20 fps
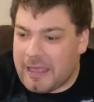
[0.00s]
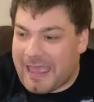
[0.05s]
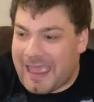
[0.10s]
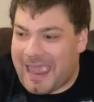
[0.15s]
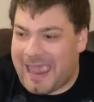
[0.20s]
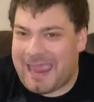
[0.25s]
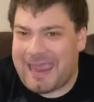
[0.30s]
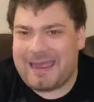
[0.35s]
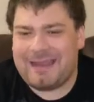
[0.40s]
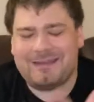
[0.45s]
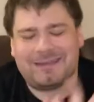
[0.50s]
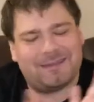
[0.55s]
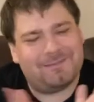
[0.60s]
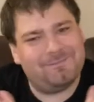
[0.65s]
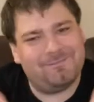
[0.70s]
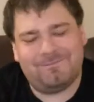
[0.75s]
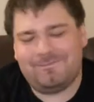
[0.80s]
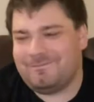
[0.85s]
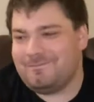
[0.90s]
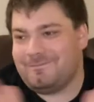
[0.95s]
And
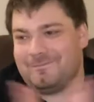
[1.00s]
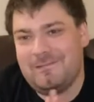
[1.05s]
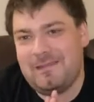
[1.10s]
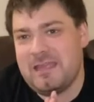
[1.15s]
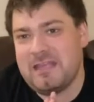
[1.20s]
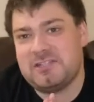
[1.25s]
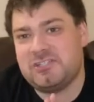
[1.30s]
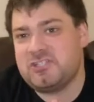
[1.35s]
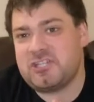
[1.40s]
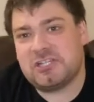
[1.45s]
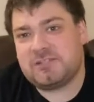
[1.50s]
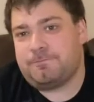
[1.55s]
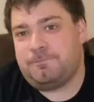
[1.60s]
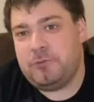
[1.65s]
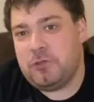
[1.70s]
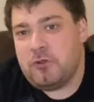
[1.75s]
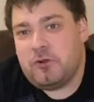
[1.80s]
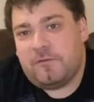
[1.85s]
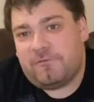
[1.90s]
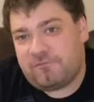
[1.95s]
it's just
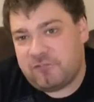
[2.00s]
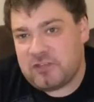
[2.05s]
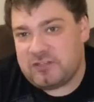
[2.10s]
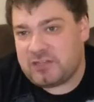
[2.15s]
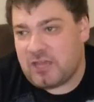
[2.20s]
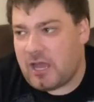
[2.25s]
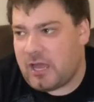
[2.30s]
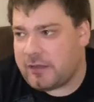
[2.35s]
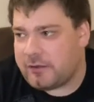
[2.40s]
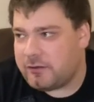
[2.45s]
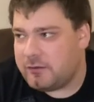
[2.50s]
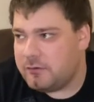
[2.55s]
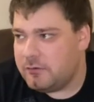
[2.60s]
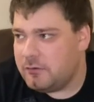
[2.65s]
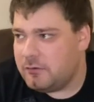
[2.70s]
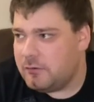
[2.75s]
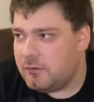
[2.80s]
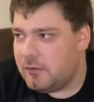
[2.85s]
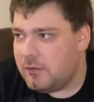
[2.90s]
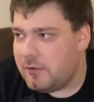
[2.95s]
beautifully done.
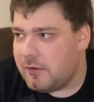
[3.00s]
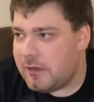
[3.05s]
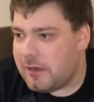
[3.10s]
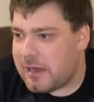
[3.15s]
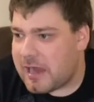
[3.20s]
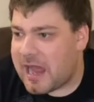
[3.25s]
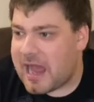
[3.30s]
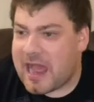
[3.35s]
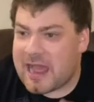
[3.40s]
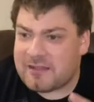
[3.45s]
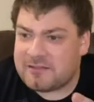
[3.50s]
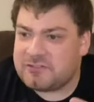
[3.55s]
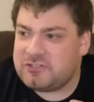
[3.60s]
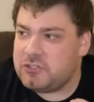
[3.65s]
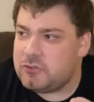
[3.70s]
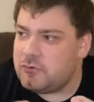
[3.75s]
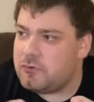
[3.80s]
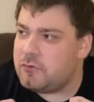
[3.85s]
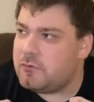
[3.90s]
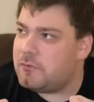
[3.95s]
As
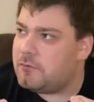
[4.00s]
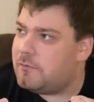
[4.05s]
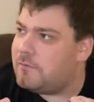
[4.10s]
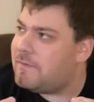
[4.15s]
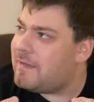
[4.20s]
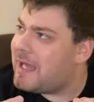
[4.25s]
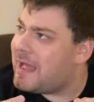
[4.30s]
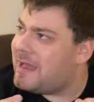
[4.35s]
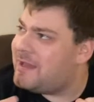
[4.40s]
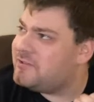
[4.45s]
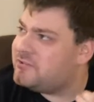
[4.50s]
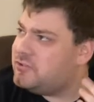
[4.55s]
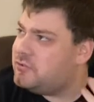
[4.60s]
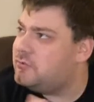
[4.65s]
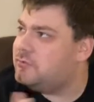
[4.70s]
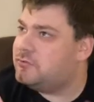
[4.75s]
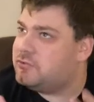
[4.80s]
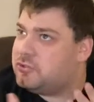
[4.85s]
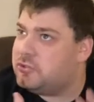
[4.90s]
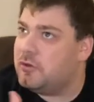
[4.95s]
you
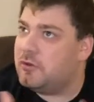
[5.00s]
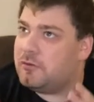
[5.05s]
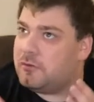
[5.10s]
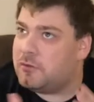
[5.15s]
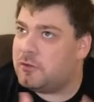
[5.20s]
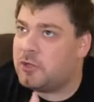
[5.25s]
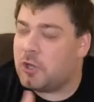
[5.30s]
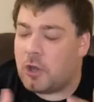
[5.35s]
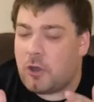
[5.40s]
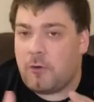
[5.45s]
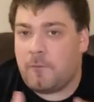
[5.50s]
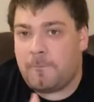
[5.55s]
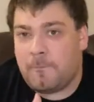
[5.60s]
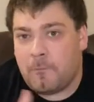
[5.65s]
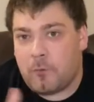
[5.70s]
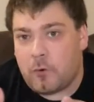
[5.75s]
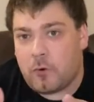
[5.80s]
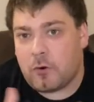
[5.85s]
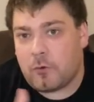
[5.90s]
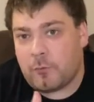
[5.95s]
go
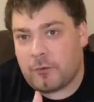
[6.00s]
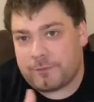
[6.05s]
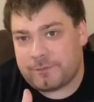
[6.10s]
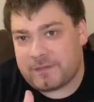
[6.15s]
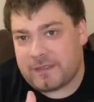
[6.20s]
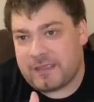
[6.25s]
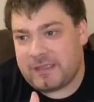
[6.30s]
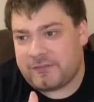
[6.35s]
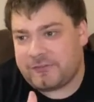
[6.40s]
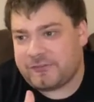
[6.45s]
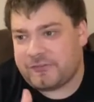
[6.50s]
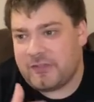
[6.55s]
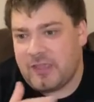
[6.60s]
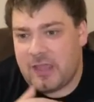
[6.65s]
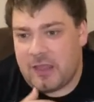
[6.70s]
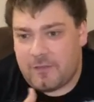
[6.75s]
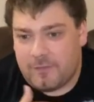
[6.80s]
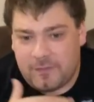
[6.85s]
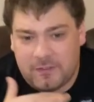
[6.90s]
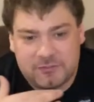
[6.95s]
more with this,
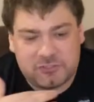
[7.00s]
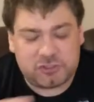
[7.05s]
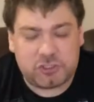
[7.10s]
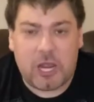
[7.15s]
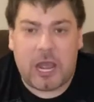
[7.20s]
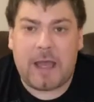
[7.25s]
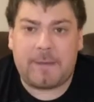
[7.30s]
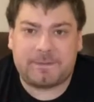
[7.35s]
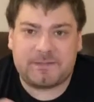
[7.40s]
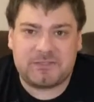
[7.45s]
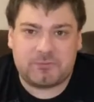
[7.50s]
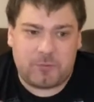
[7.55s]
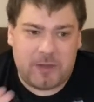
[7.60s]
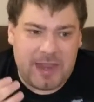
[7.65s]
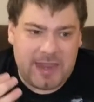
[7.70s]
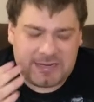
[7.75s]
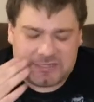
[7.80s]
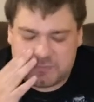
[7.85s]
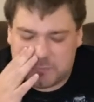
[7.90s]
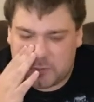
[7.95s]
the shop's
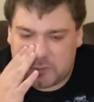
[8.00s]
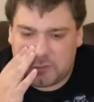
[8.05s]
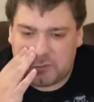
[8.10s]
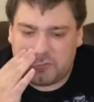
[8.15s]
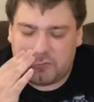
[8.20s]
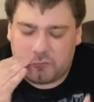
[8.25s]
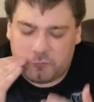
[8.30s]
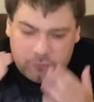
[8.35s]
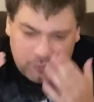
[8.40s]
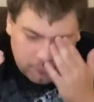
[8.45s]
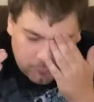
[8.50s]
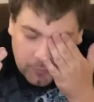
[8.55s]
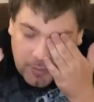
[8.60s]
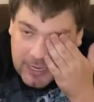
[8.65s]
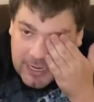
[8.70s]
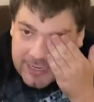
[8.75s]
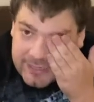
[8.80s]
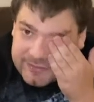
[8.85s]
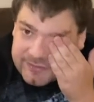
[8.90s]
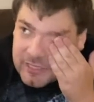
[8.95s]
ranks will
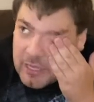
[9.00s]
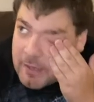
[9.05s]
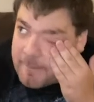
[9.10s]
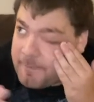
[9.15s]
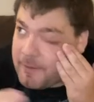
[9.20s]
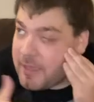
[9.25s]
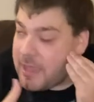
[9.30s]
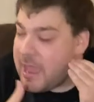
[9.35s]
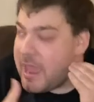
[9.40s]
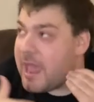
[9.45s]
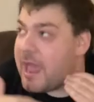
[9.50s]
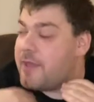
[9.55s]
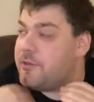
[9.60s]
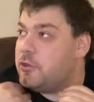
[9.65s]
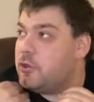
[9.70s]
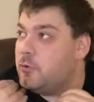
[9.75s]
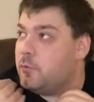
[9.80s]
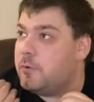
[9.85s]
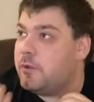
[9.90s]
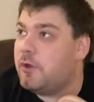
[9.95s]
rise up, and
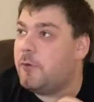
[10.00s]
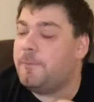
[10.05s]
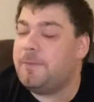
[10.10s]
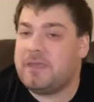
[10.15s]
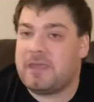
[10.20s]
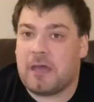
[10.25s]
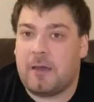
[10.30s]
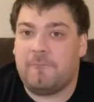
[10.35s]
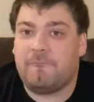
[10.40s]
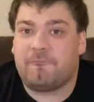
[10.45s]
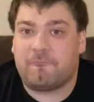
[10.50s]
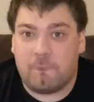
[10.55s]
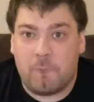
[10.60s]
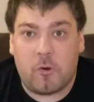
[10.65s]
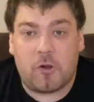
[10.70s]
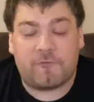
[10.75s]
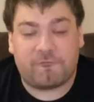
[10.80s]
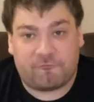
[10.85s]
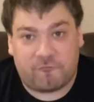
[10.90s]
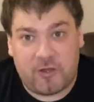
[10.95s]
you will become
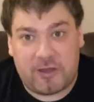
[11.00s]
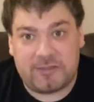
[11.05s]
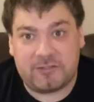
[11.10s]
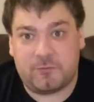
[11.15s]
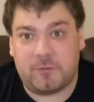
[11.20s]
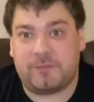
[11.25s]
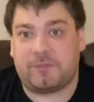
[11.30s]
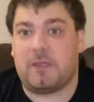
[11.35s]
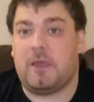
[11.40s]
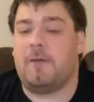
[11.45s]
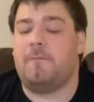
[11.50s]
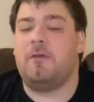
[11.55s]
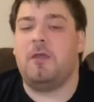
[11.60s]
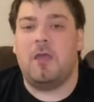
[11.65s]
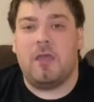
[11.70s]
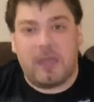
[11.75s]
more friends with them,